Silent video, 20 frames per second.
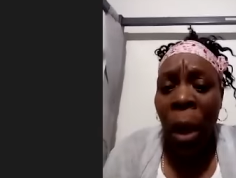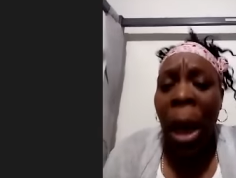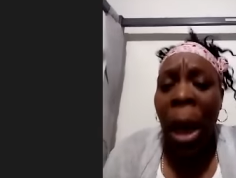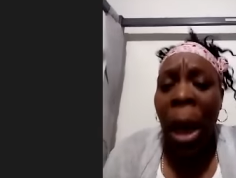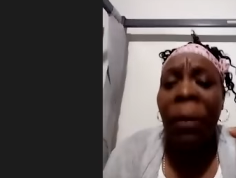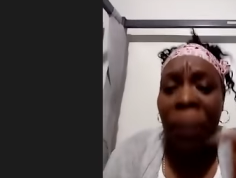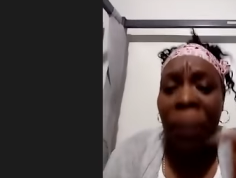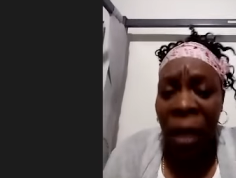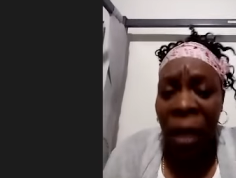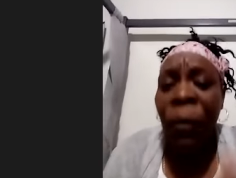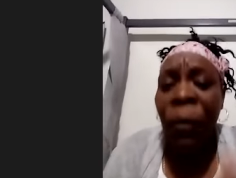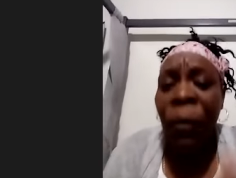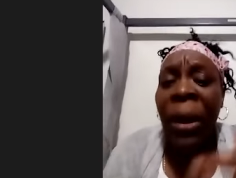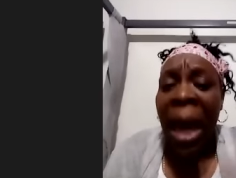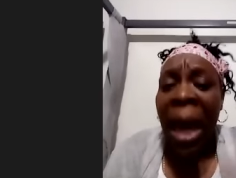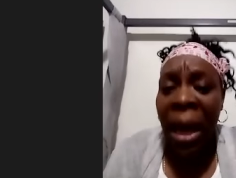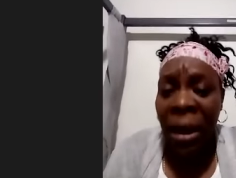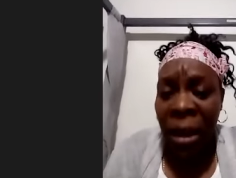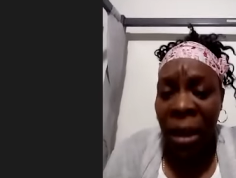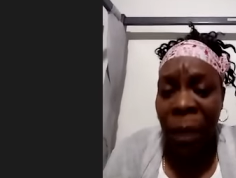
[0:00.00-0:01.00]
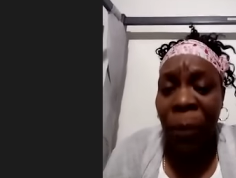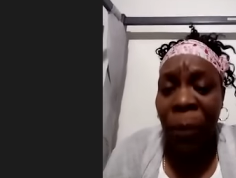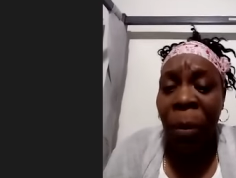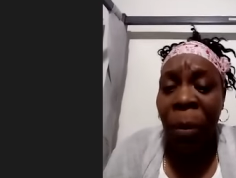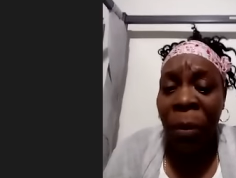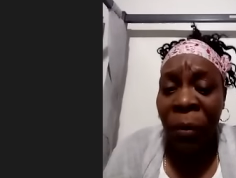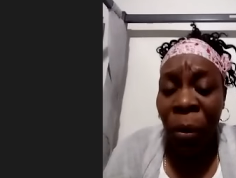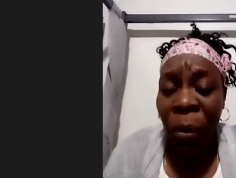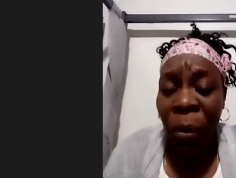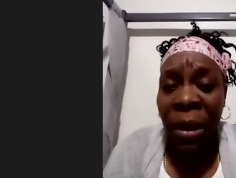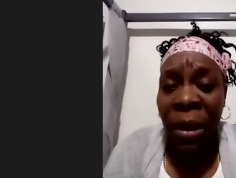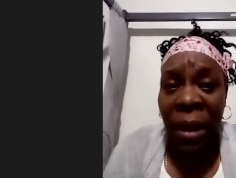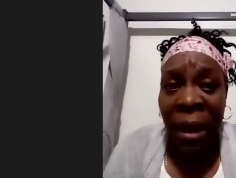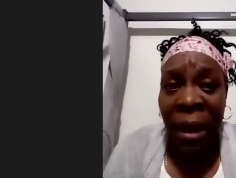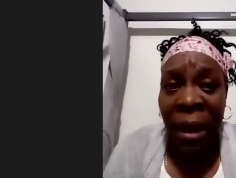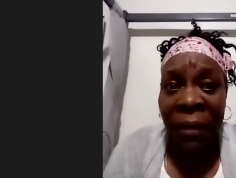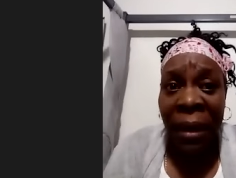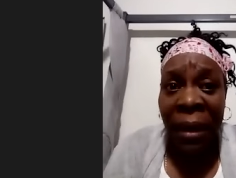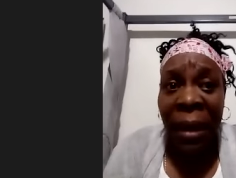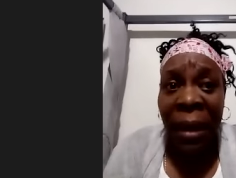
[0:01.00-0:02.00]
I believe we had this book before,
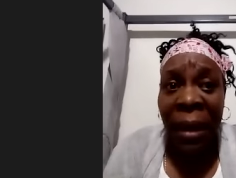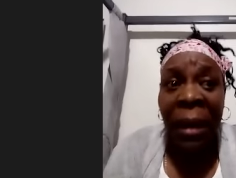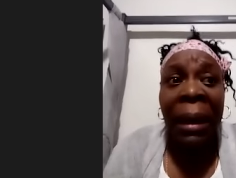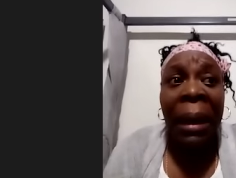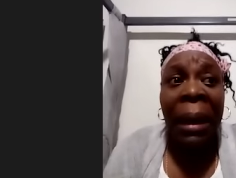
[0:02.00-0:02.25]
David.